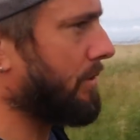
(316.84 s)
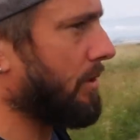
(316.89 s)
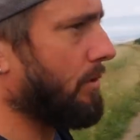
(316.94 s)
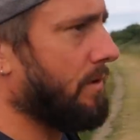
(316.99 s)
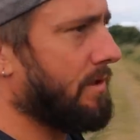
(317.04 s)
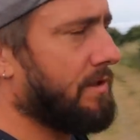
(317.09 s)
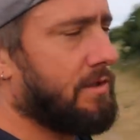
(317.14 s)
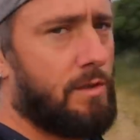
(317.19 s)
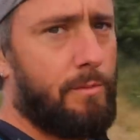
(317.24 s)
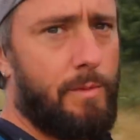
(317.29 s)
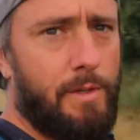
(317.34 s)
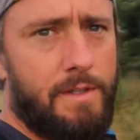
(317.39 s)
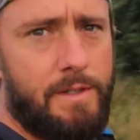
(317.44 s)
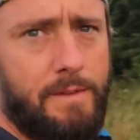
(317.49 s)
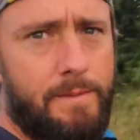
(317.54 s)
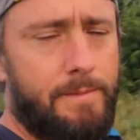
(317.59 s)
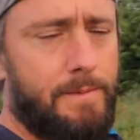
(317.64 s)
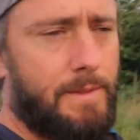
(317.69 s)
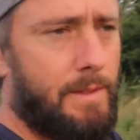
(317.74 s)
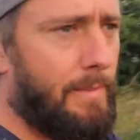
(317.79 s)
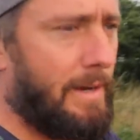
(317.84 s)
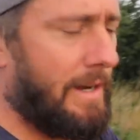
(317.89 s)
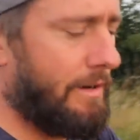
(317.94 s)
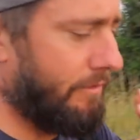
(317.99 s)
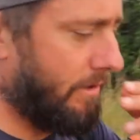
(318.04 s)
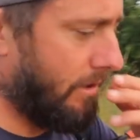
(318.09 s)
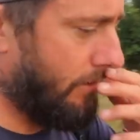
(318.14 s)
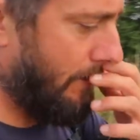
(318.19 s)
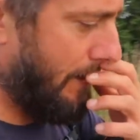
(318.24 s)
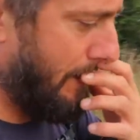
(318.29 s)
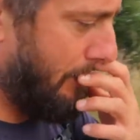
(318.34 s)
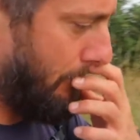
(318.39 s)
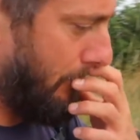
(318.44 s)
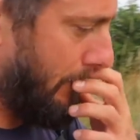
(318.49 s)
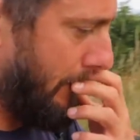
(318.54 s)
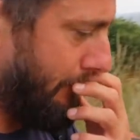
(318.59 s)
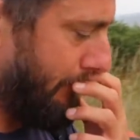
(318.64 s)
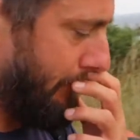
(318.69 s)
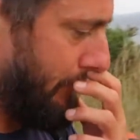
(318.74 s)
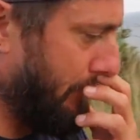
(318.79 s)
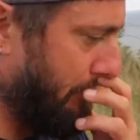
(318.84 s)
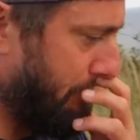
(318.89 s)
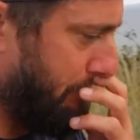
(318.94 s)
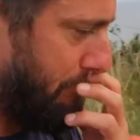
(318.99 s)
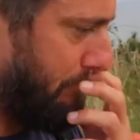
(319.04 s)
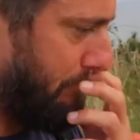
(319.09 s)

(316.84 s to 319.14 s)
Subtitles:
doing something they might regret or whatever.